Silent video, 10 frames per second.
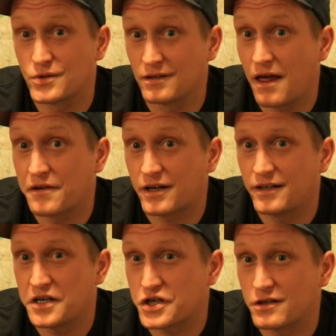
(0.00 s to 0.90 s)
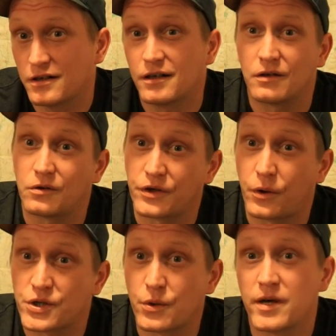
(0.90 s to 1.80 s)
use a leather conditioner or
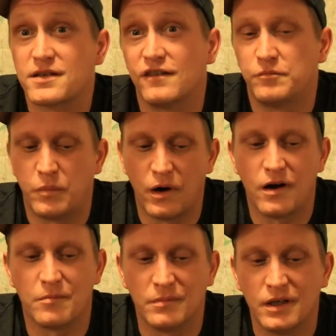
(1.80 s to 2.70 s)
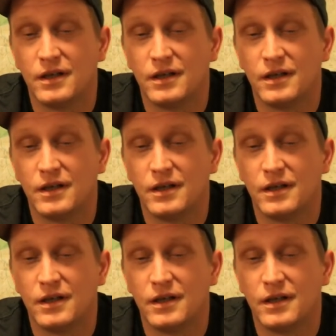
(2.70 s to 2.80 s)
your choice of balm.